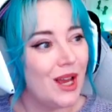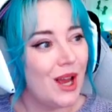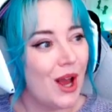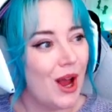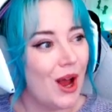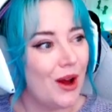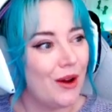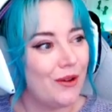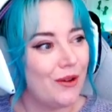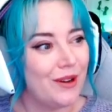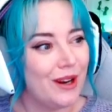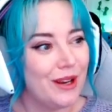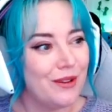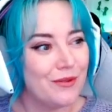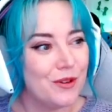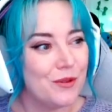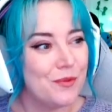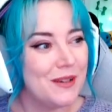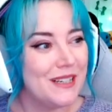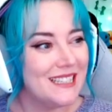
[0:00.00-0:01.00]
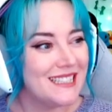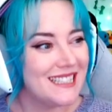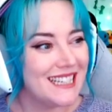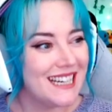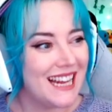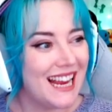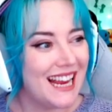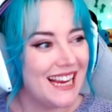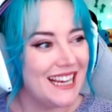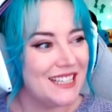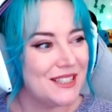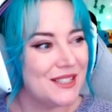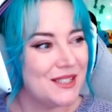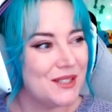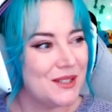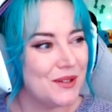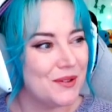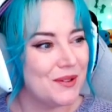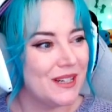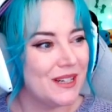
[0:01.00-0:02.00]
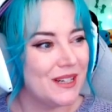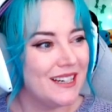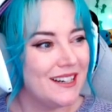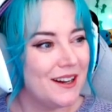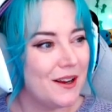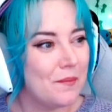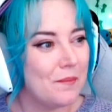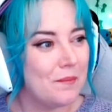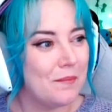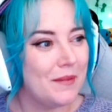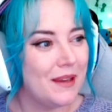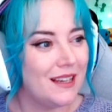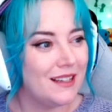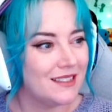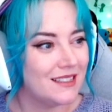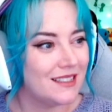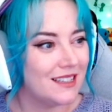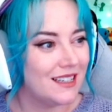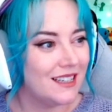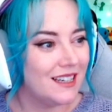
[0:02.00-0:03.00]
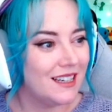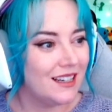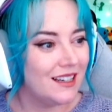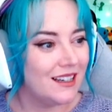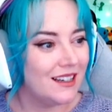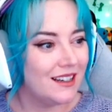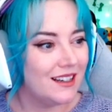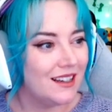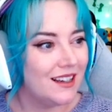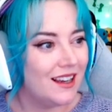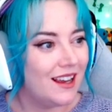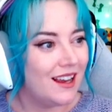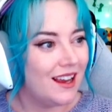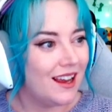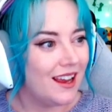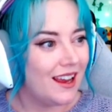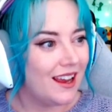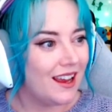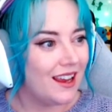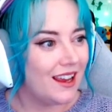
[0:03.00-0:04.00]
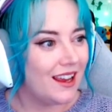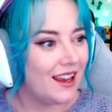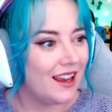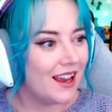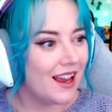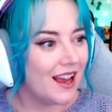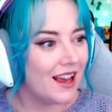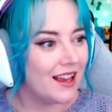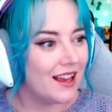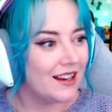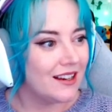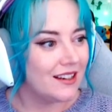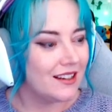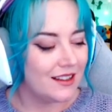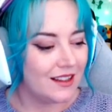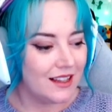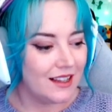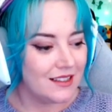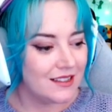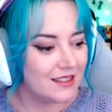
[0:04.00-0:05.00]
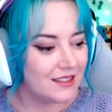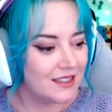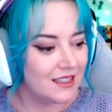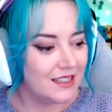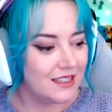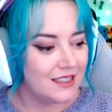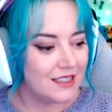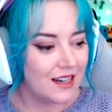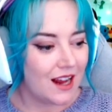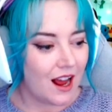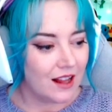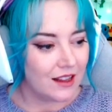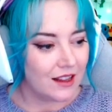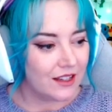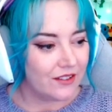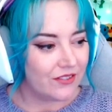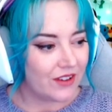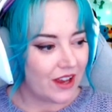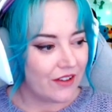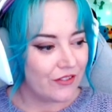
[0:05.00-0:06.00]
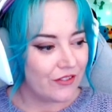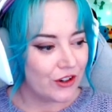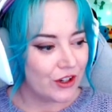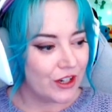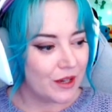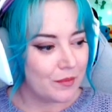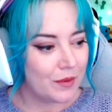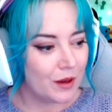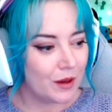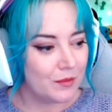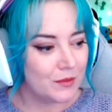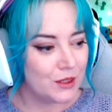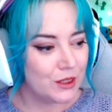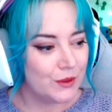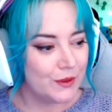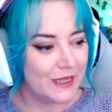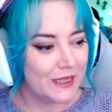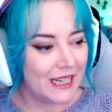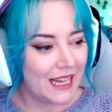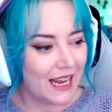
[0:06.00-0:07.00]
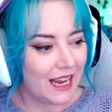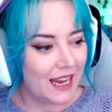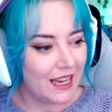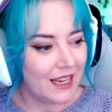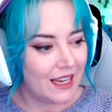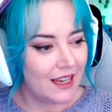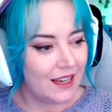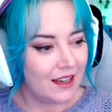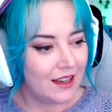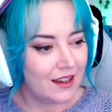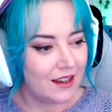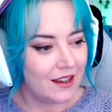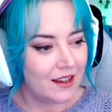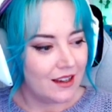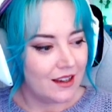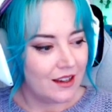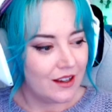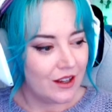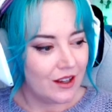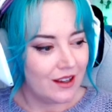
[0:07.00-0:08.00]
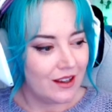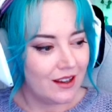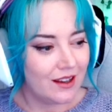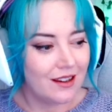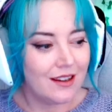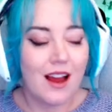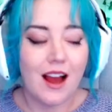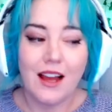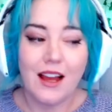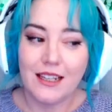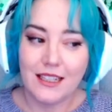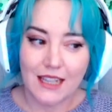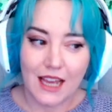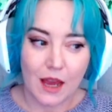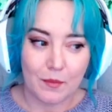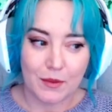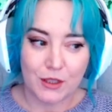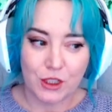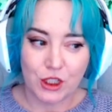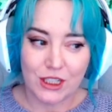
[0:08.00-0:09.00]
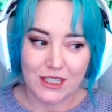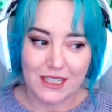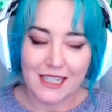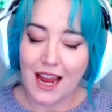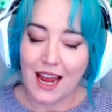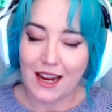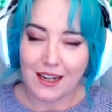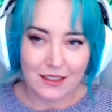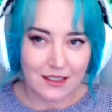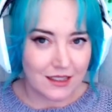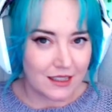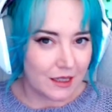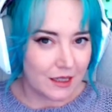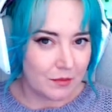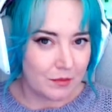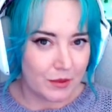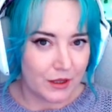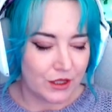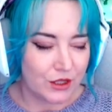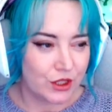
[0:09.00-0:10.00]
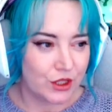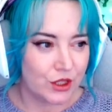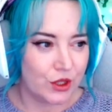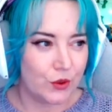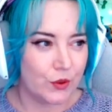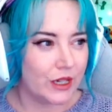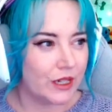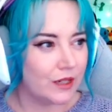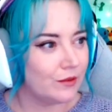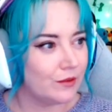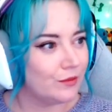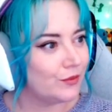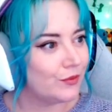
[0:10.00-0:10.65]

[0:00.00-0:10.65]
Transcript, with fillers: All right, Ruben is an A student. Amazing. And let's see, did Olive ever get bumped to an A? Not yet, but she's an excellent B student.